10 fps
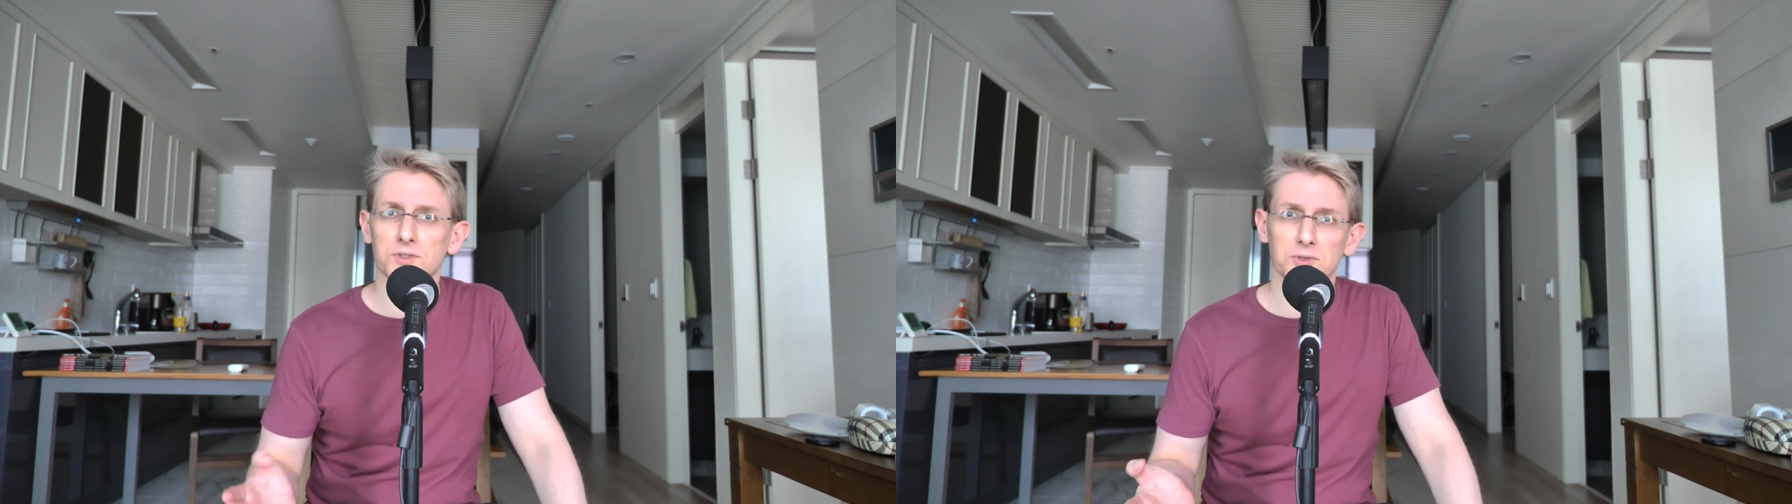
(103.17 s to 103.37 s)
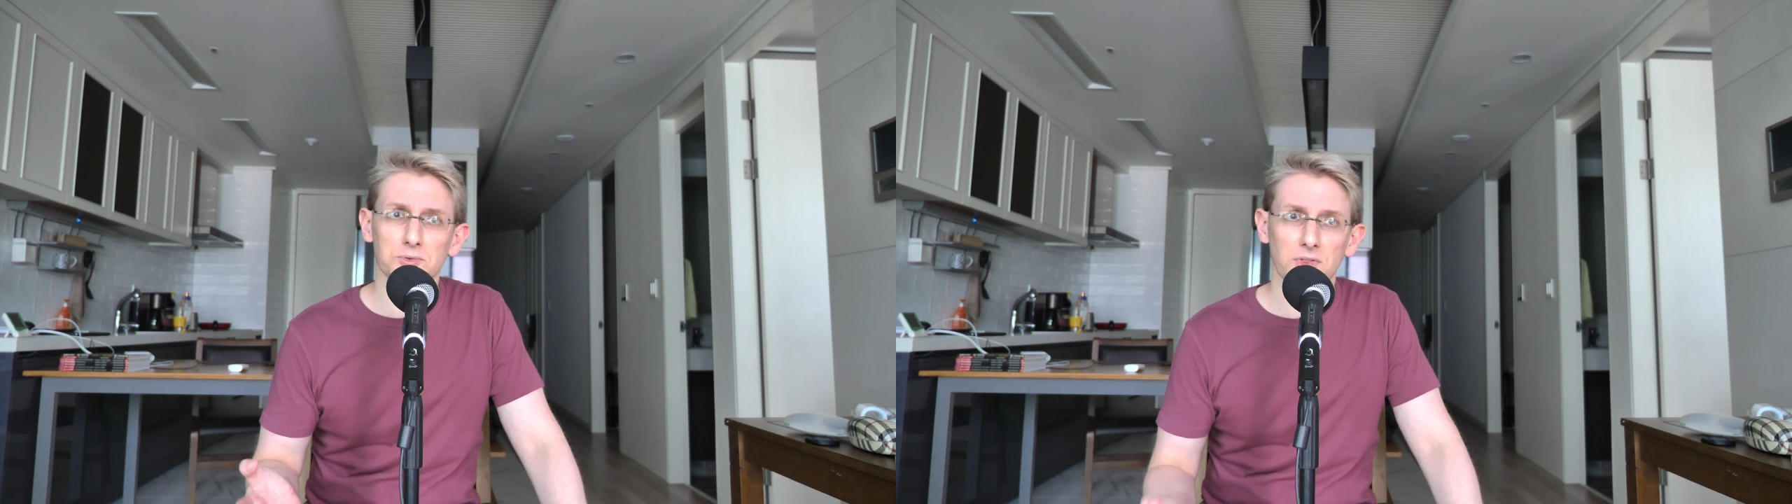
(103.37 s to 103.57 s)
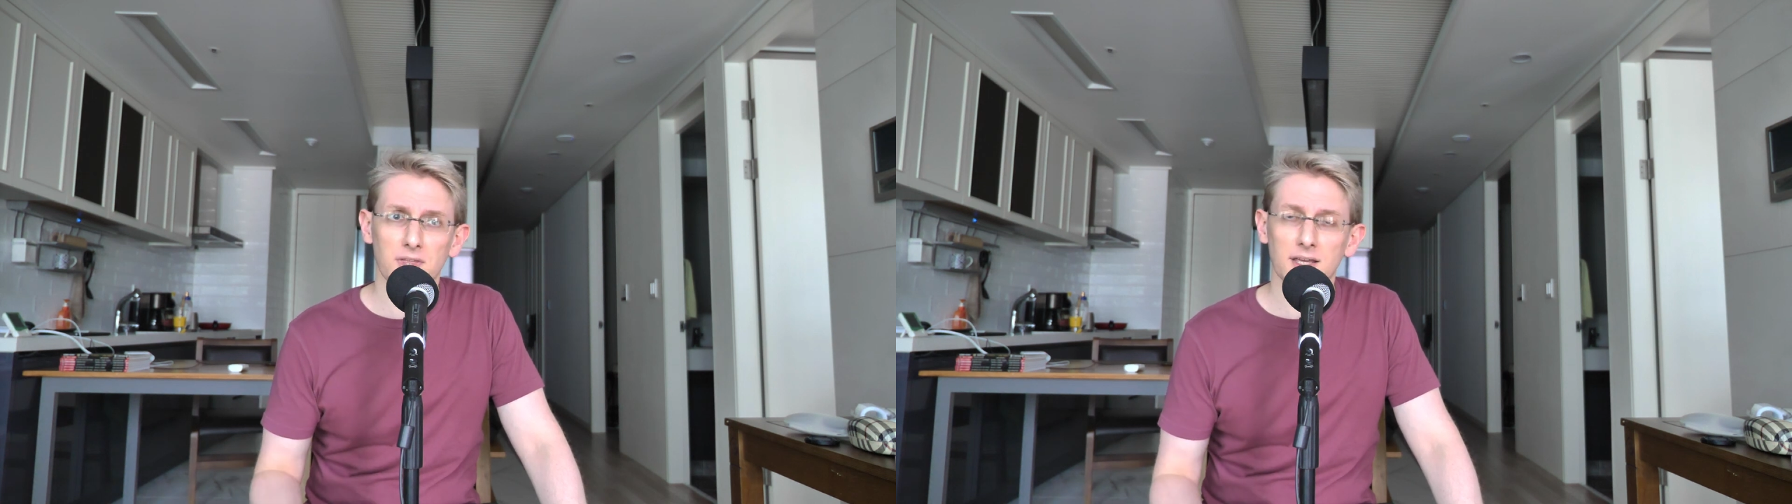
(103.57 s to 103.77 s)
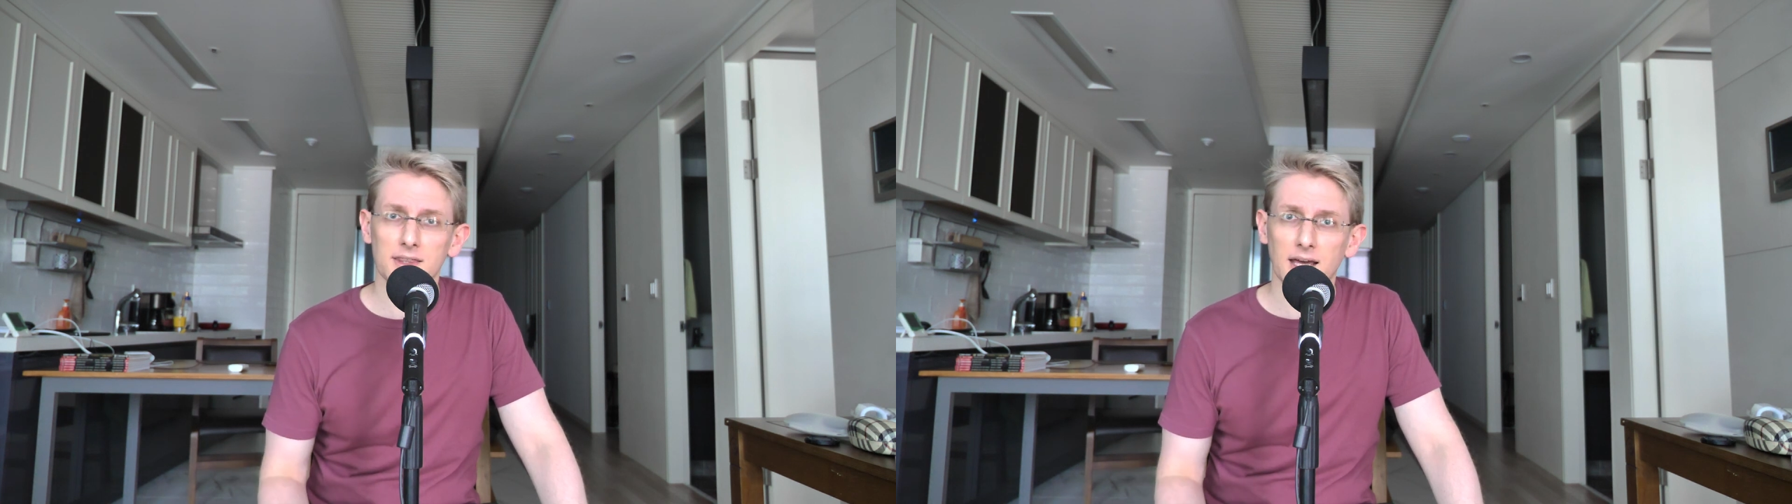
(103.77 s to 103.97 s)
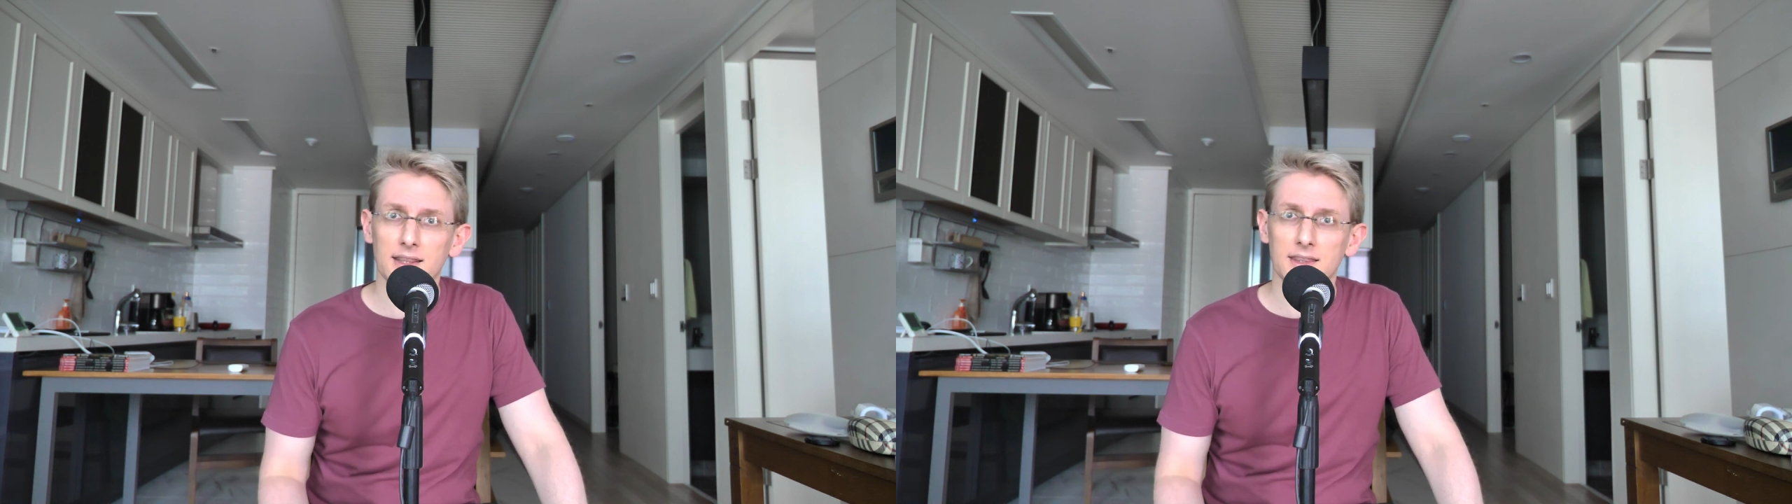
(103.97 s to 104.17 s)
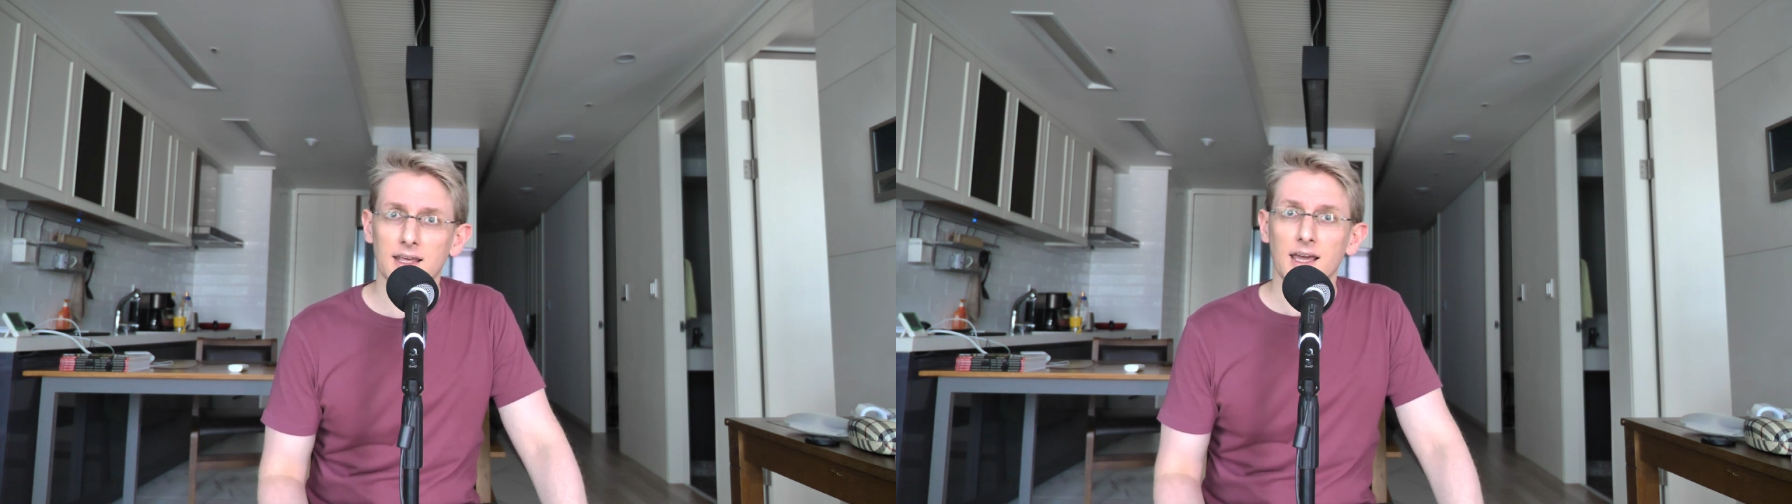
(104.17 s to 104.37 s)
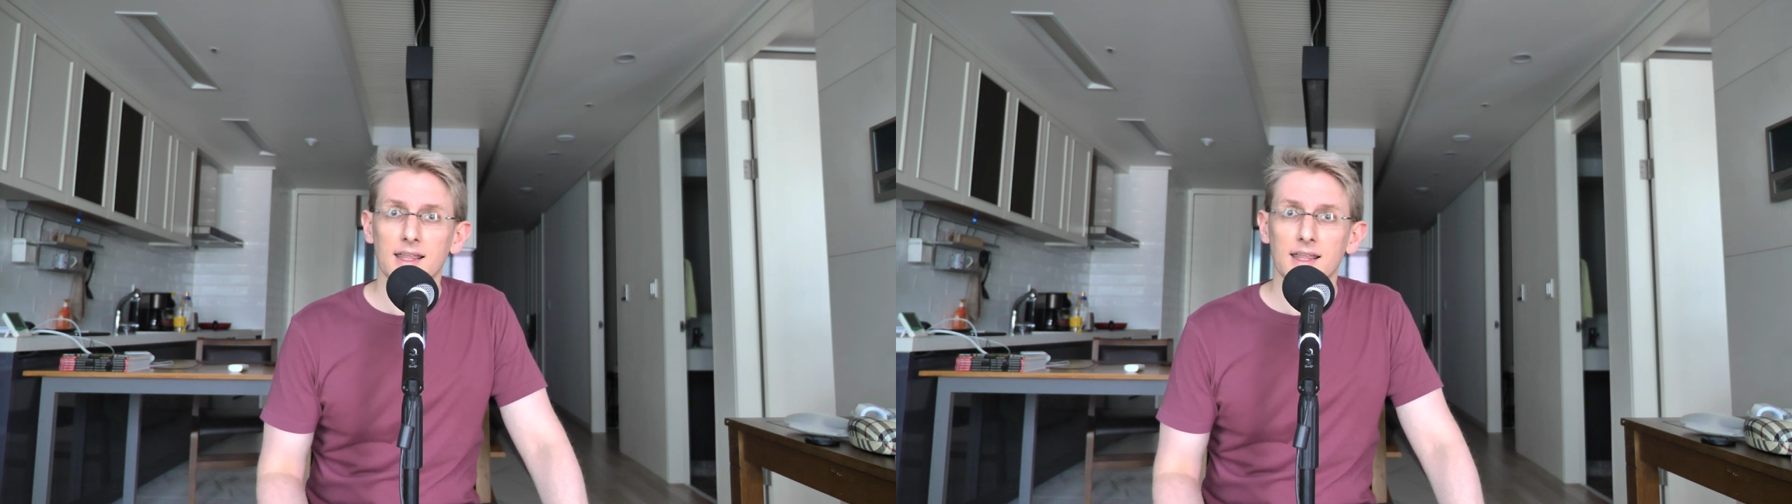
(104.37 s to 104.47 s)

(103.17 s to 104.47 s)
So you'd think that